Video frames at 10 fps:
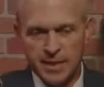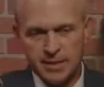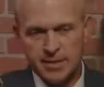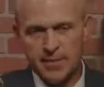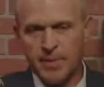take
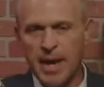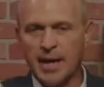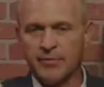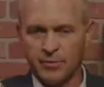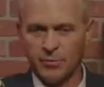a step
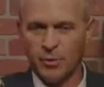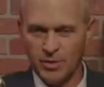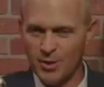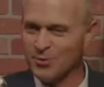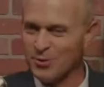back from what we
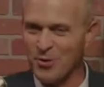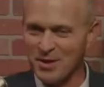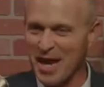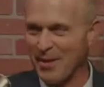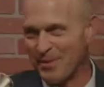know is
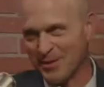going to happen?